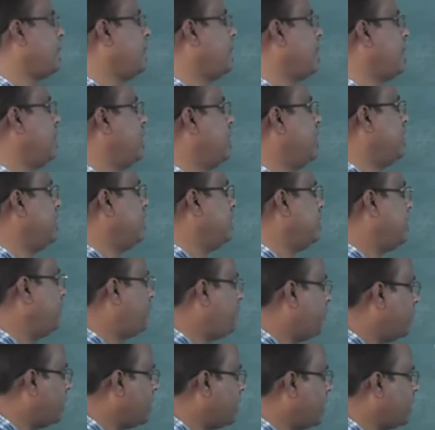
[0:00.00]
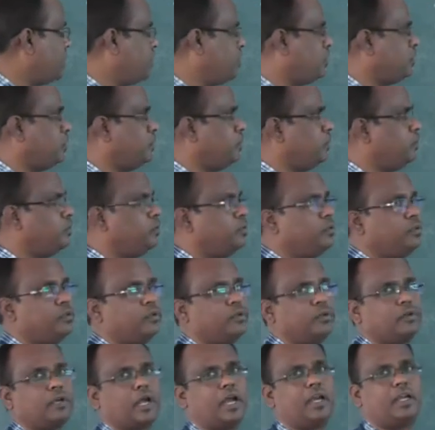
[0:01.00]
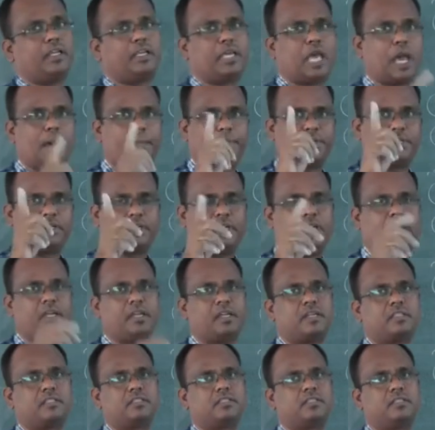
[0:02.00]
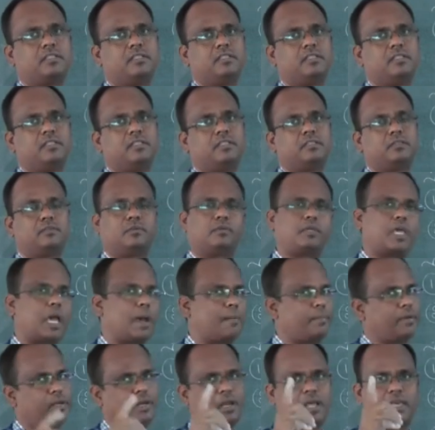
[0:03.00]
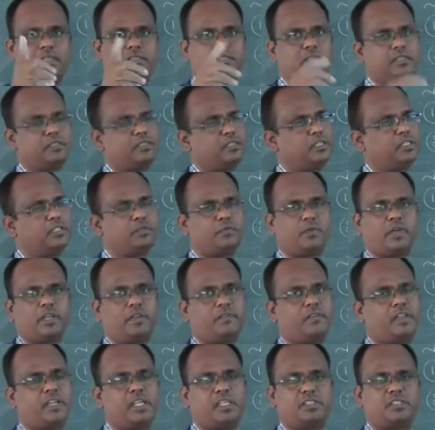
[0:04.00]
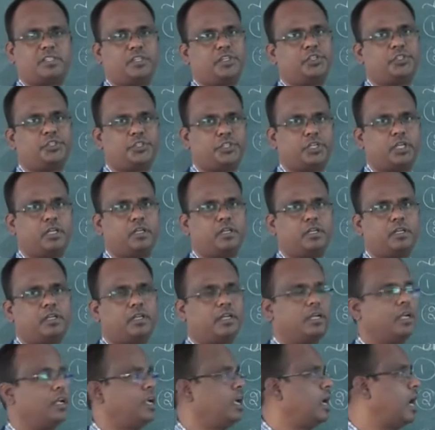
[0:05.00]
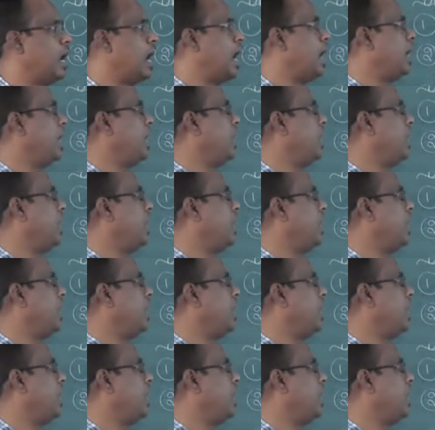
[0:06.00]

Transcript: Okay, they forget to write capital letters, so capitalization is very essential,